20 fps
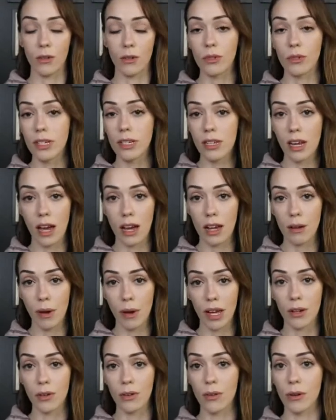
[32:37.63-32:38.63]
The only
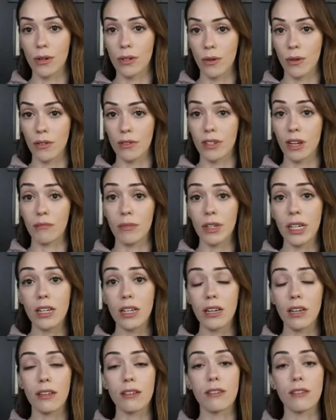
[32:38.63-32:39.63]
time I go to a 12 step
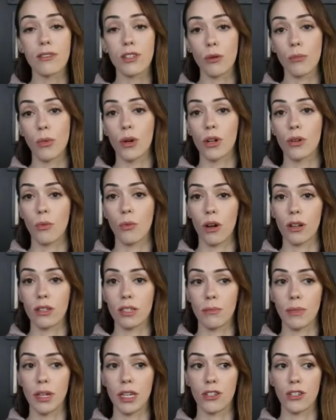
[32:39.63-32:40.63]
meeting is if someone
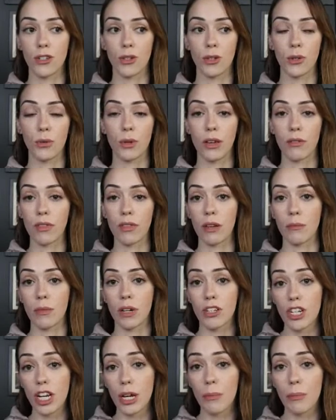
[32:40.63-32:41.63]
wants me to give
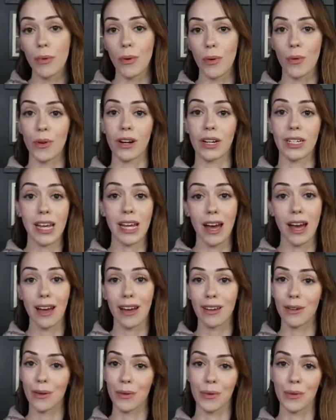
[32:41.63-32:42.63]
them a chip or a
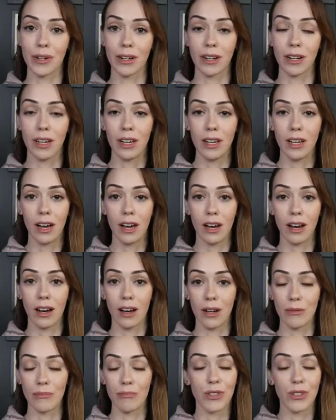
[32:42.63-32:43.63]
tag or
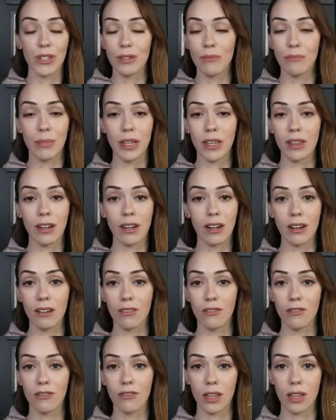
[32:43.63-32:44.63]
um, just be
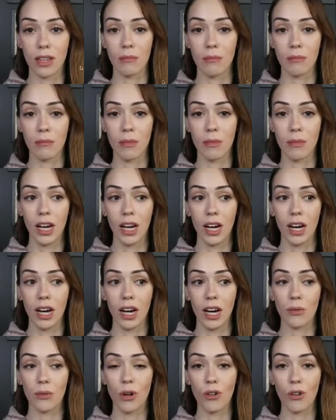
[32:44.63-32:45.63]
there for them.
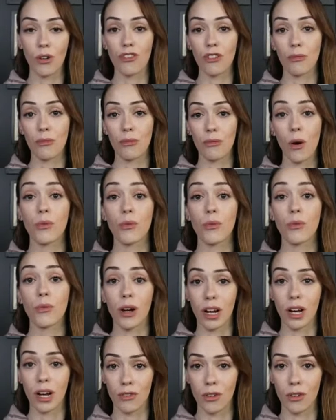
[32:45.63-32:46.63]
I don't go for my own
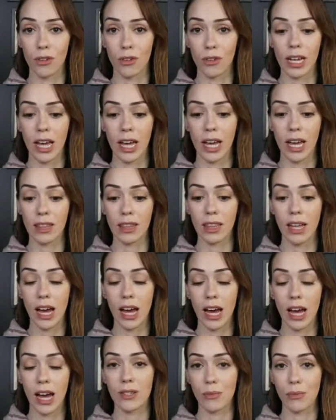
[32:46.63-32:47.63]
recovery, and
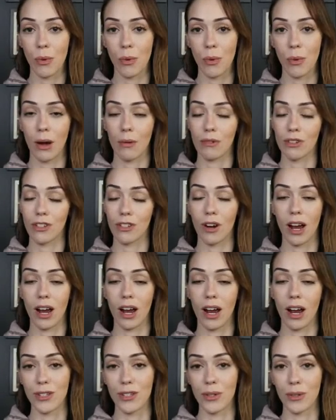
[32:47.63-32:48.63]
that is what I was
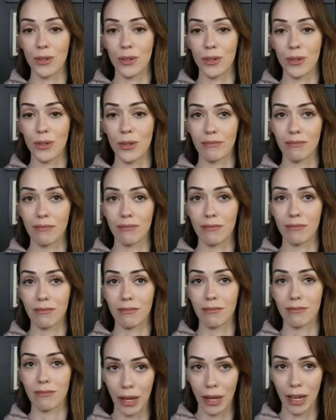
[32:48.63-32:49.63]
trying to
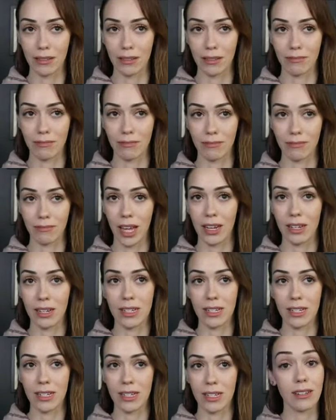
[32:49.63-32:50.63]
explain
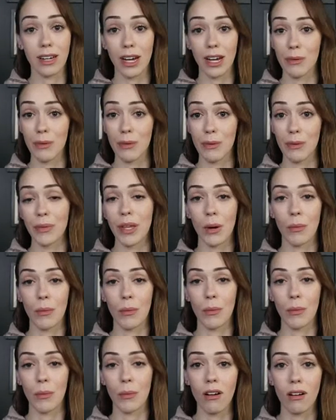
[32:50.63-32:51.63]
and it didn't come out that
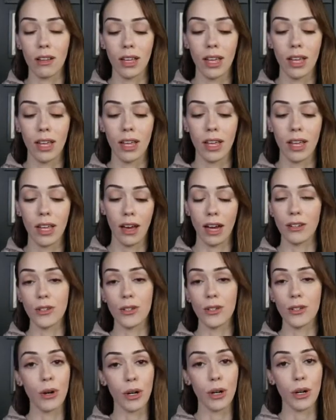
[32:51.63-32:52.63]
way at all. I
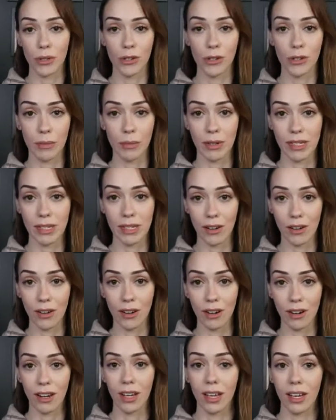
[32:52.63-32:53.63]
do work with a treatment
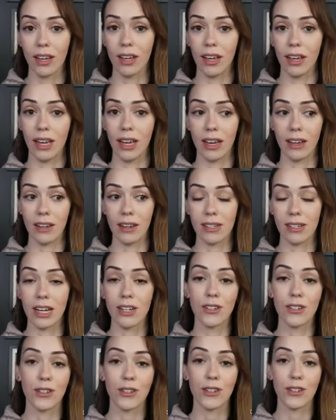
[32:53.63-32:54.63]
center, and
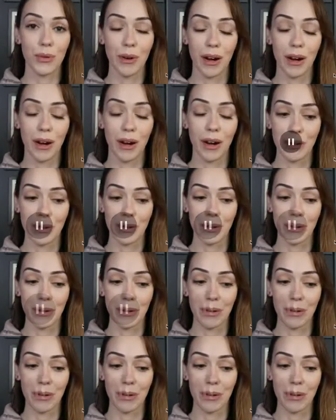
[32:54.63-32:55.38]
I do. Um...